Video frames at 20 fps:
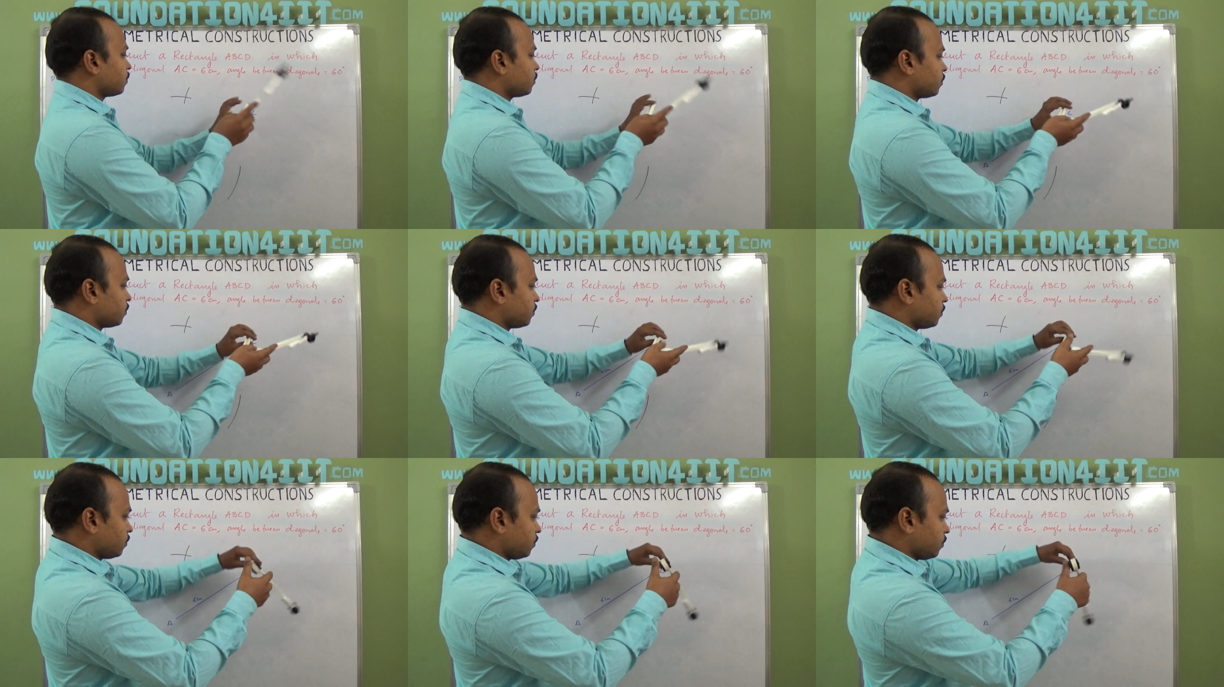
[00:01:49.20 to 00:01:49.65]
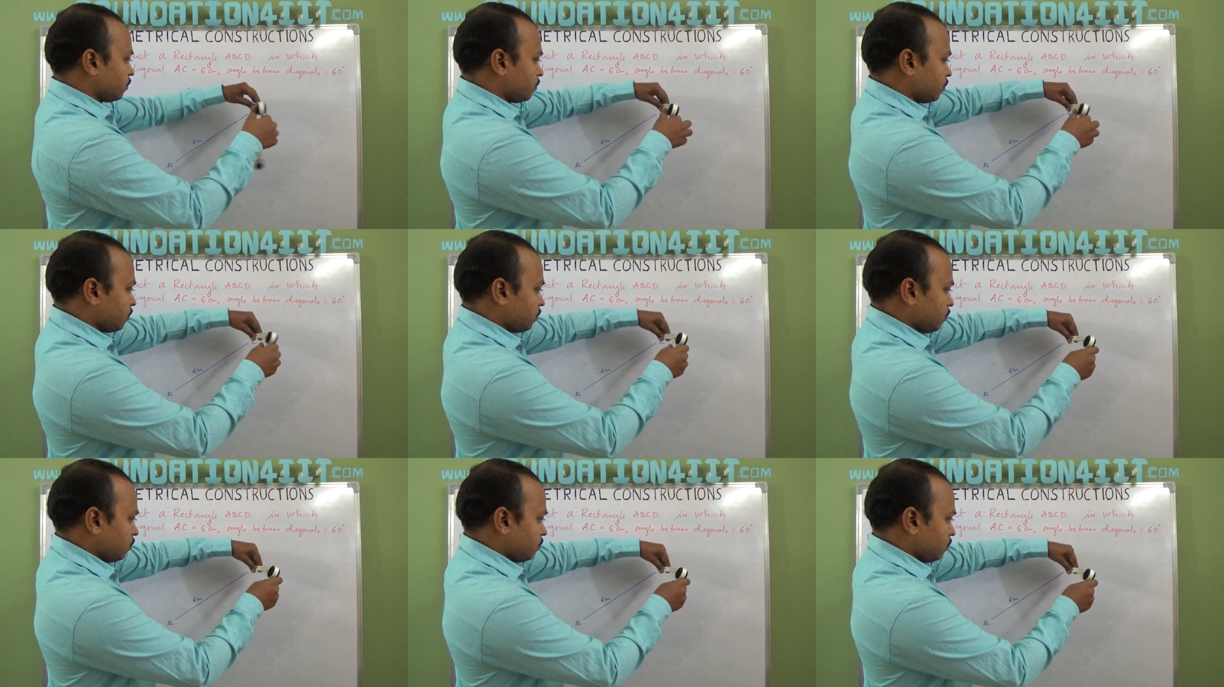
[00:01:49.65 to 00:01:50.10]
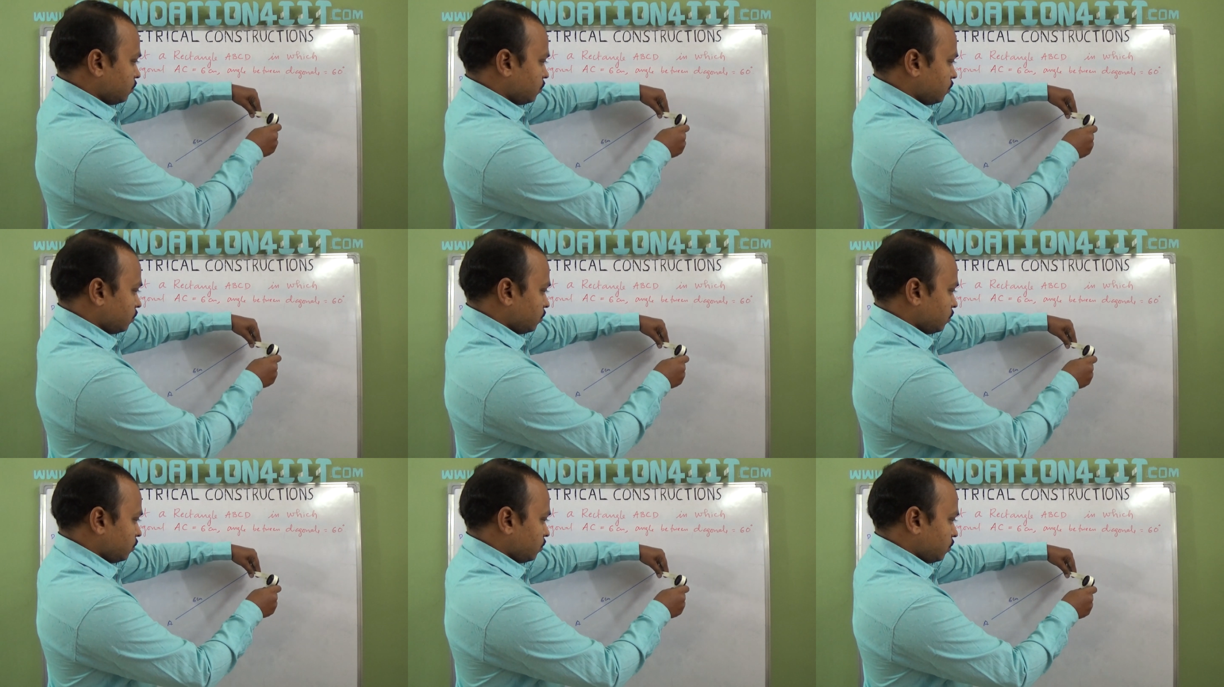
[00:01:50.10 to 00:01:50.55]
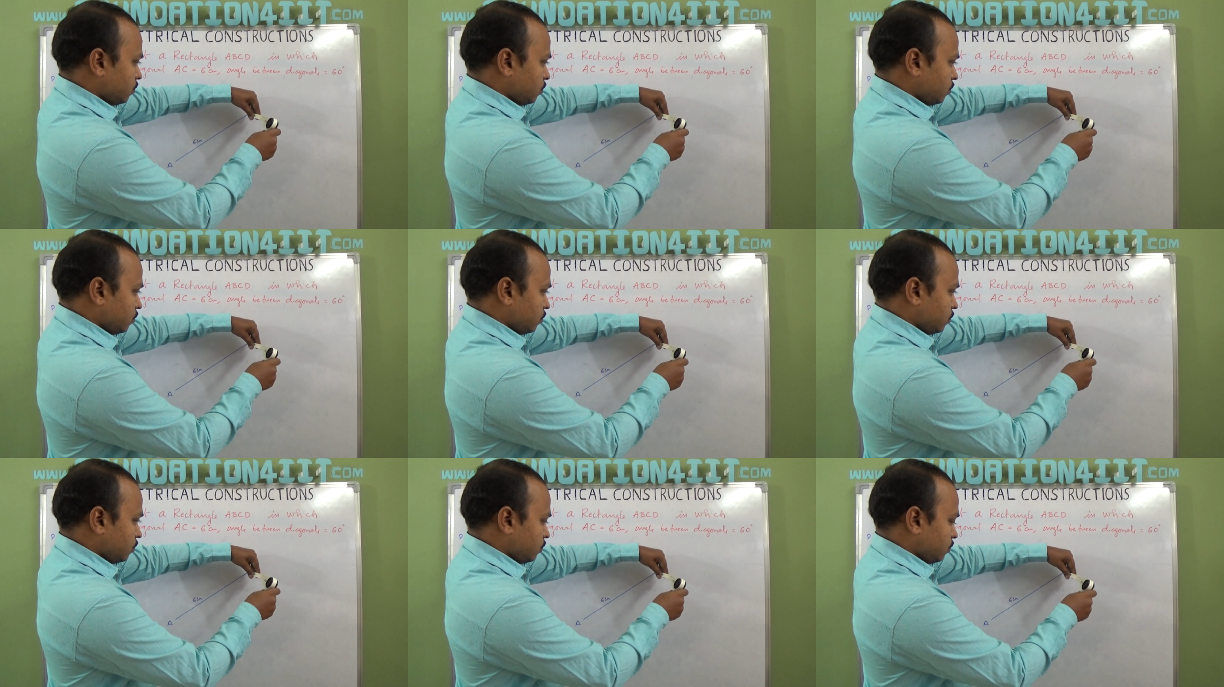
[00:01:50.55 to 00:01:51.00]

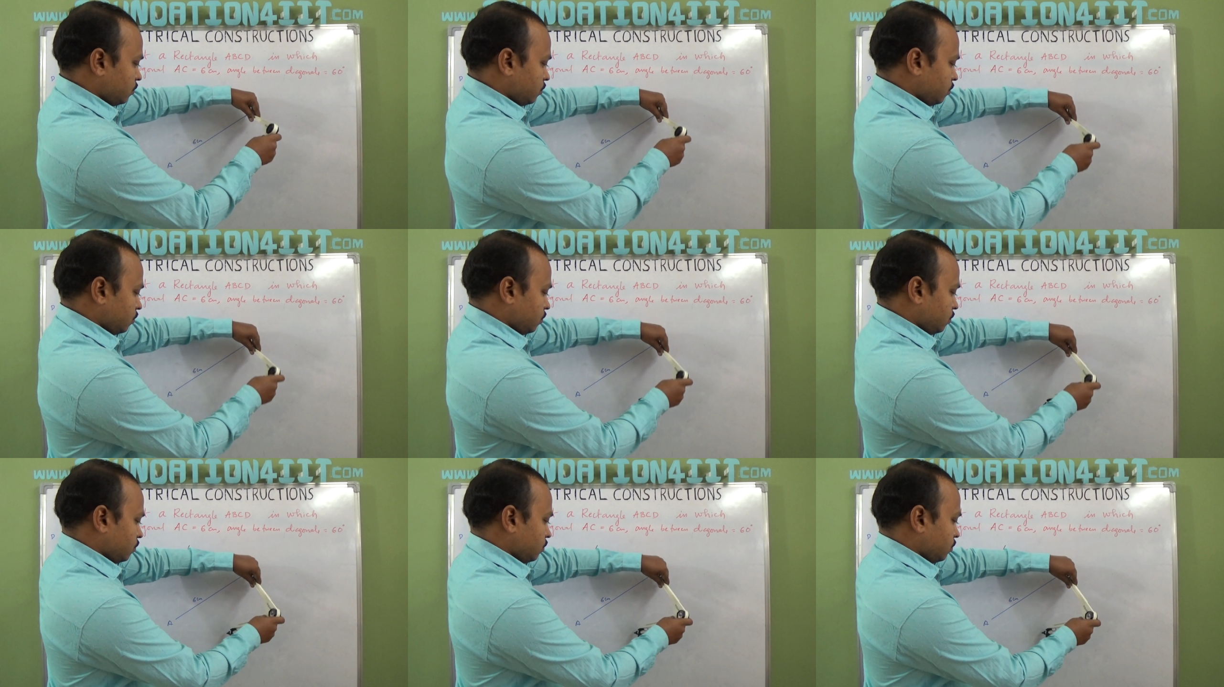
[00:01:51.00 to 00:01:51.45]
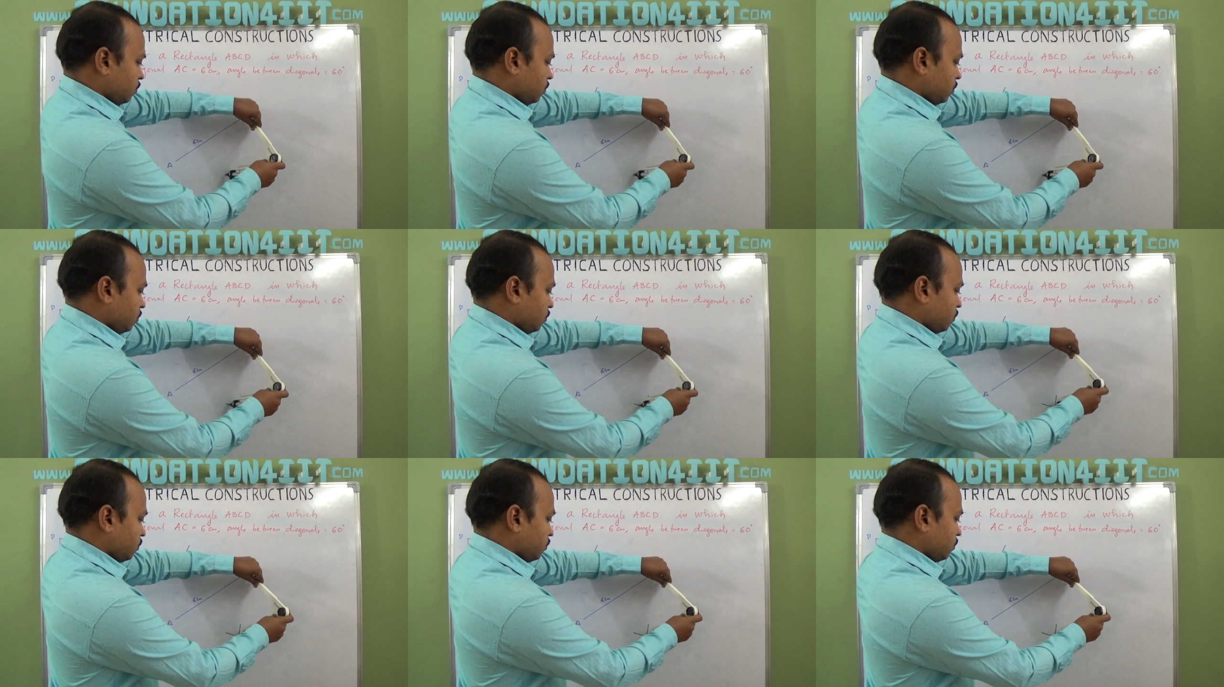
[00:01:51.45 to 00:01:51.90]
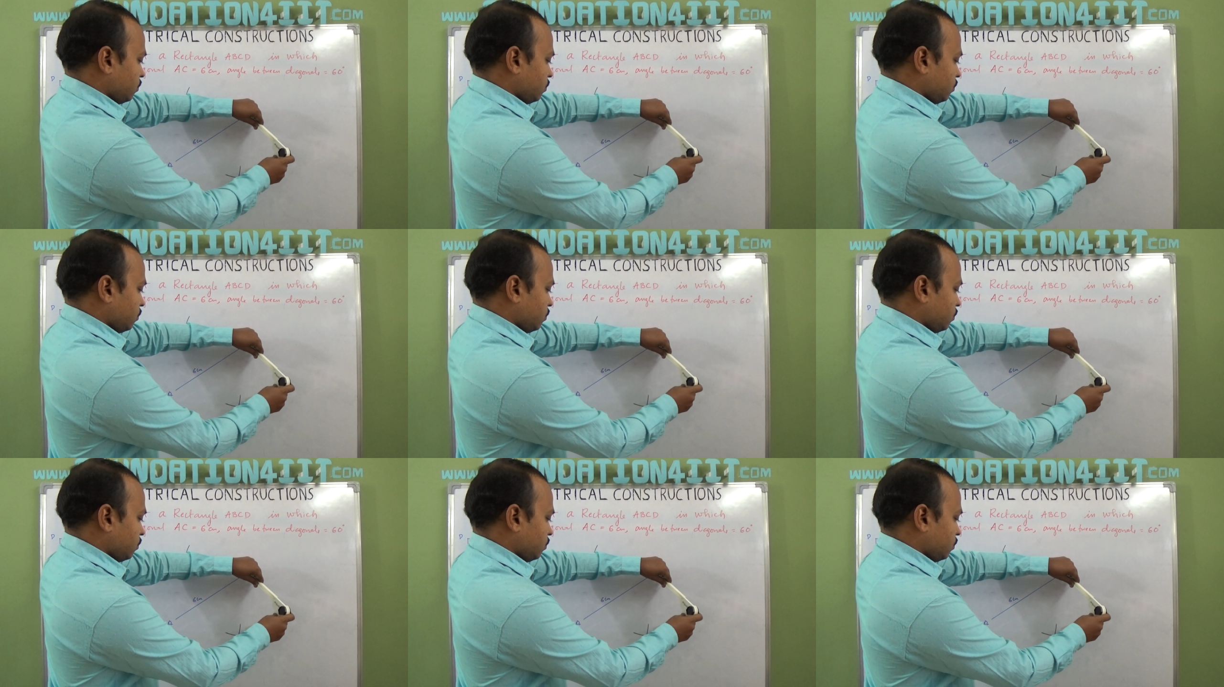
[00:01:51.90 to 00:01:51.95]
No one is speaking in this clip.